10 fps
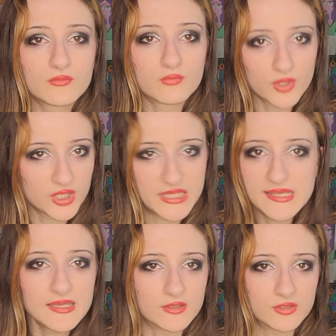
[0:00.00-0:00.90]
were
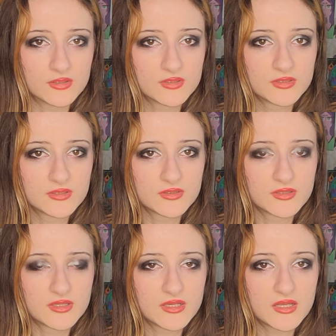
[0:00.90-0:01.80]
here.
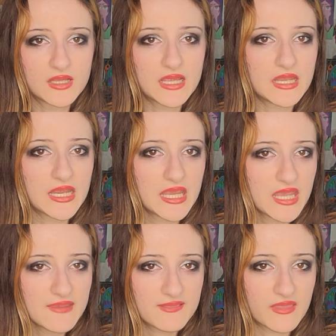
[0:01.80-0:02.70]
And I
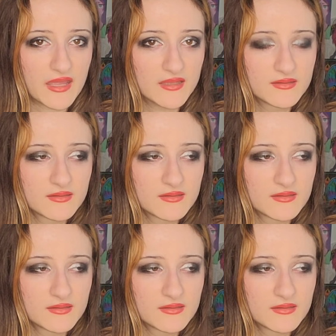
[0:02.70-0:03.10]
hate that.